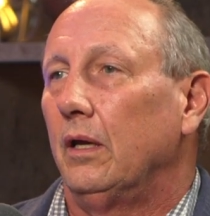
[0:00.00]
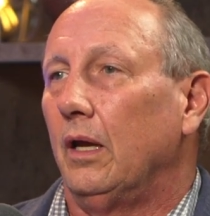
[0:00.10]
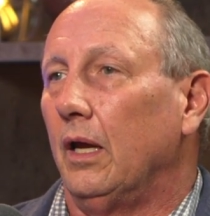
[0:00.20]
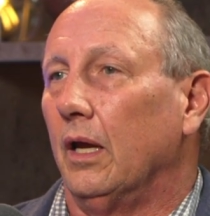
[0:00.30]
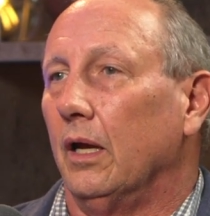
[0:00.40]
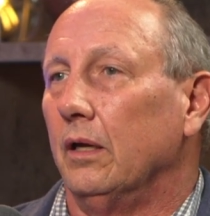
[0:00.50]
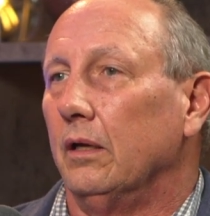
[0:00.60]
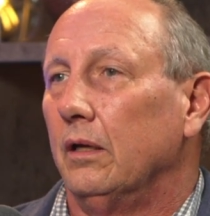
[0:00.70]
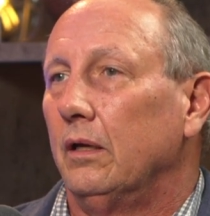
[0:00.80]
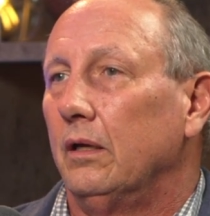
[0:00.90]

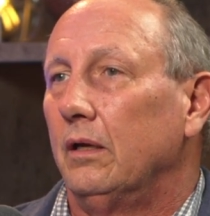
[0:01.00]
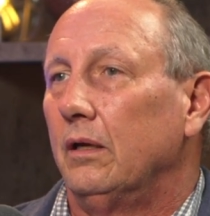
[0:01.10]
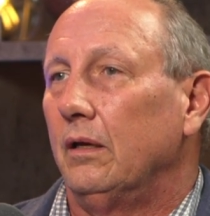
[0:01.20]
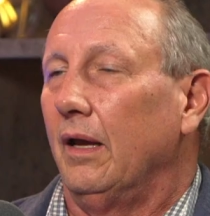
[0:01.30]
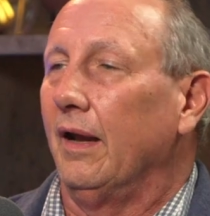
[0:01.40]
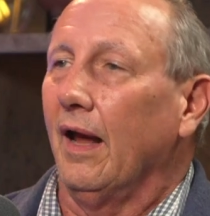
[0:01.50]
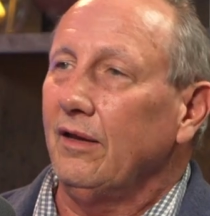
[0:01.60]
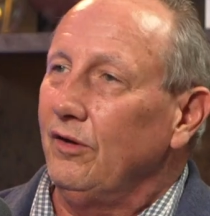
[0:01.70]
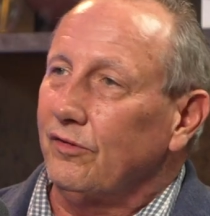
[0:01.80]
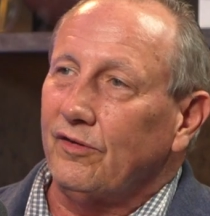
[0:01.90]
And I
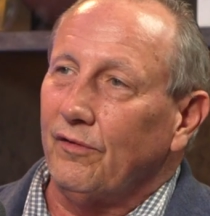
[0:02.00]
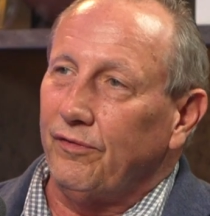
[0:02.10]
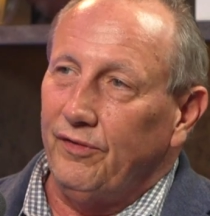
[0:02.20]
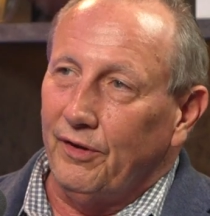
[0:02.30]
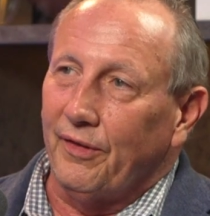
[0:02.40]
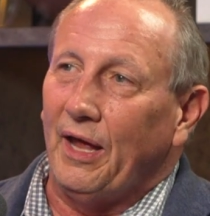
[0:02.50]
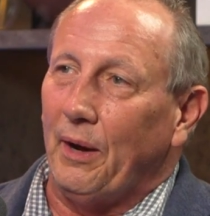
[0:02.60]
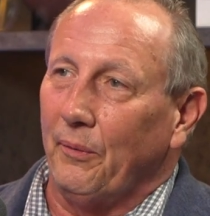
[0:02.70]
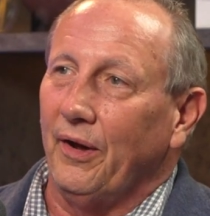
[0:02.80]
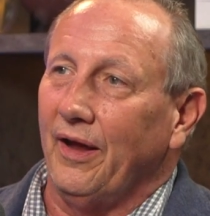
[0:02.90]
used to feel
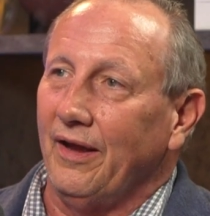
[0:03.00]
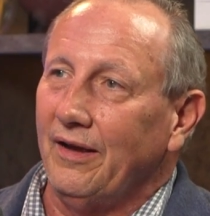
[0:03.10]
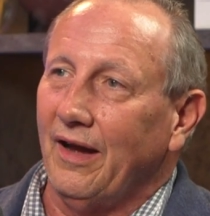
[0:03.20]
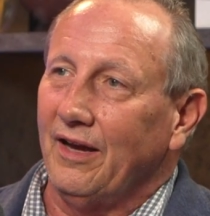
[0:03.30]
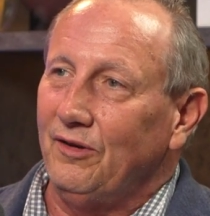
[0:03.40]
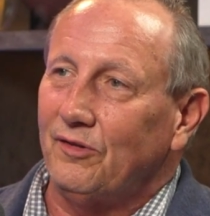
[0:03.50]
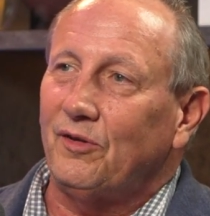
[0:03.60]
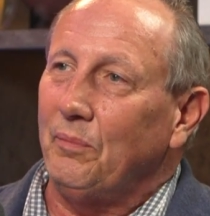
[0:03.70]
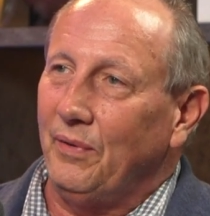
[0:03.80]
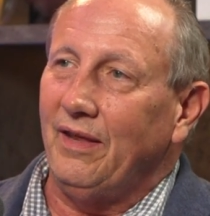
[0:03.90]
that way. I used
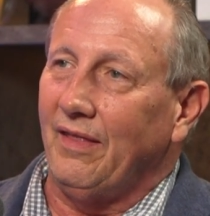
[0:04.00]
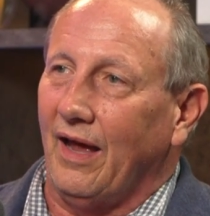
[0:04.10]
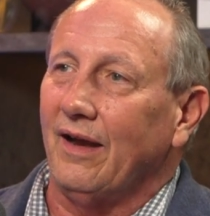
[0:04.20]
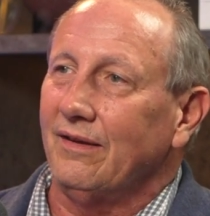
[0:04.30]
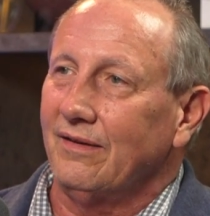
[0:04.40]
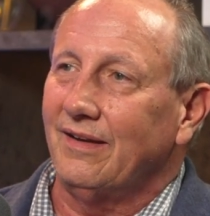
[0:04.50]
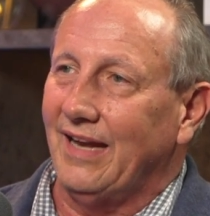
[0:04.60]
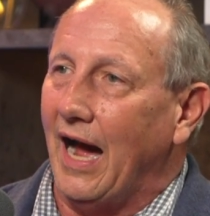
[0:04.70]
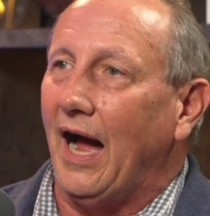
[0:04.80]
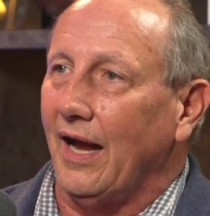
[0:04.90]
to be that
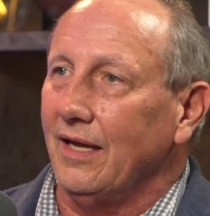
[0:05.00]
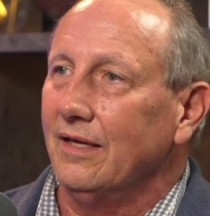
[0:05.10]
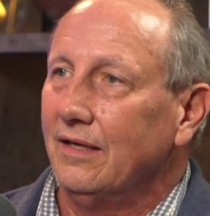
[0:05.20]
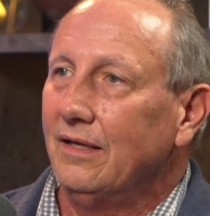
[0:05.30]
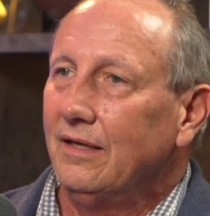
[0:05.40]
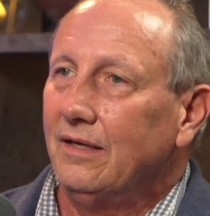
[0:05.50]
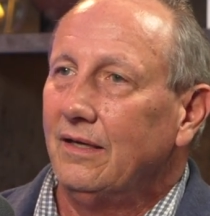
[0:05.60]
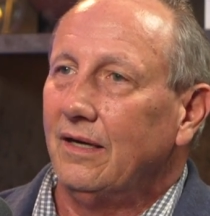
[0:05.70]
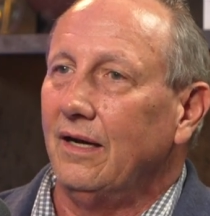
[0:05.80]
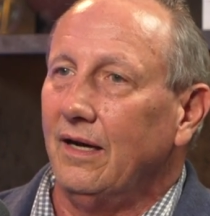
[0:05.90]
guy.
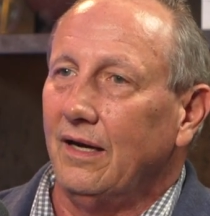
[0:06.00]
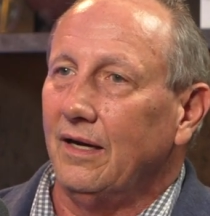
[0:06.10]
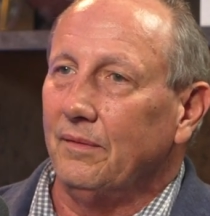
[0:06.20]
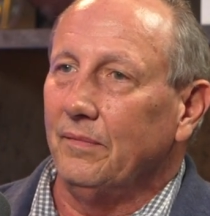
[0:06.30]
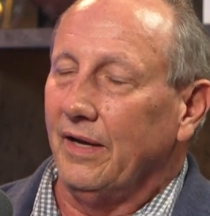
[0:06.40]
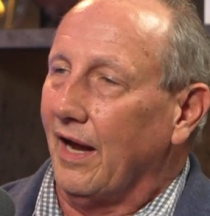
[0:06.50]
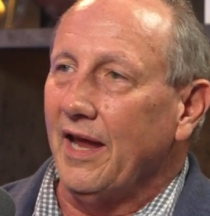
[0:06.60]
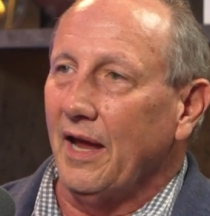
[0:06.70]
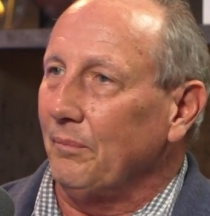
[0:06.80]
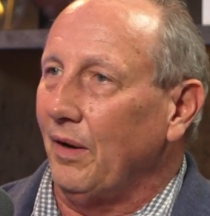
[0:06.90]
And I had